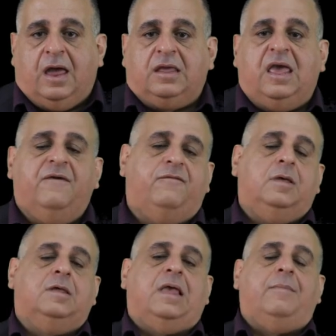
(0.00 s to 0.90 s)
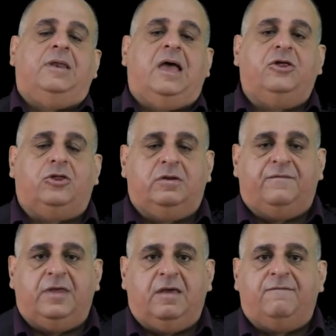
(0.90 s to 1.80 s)
and careful examination
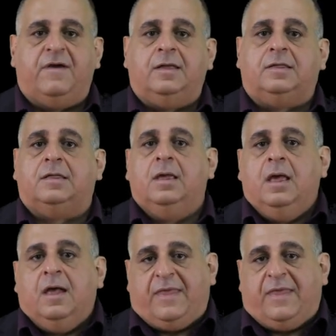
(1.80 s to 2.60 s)
of the events